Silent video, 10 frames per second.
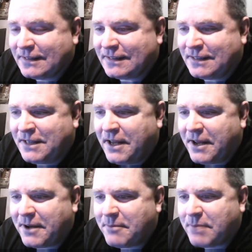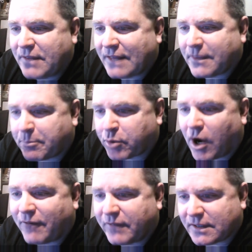but that the
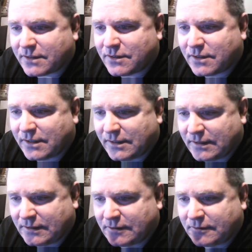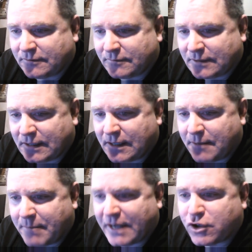prophets
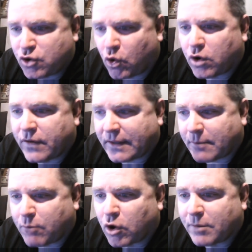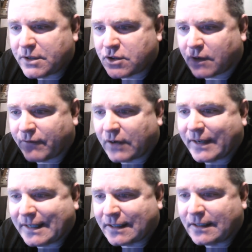make sure that the Mormons are
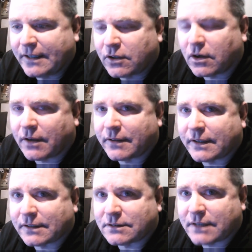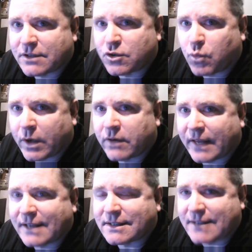very clear on this as to where
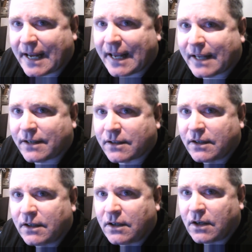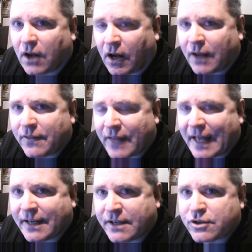they stand on
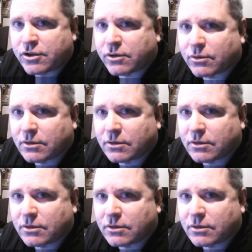that issue.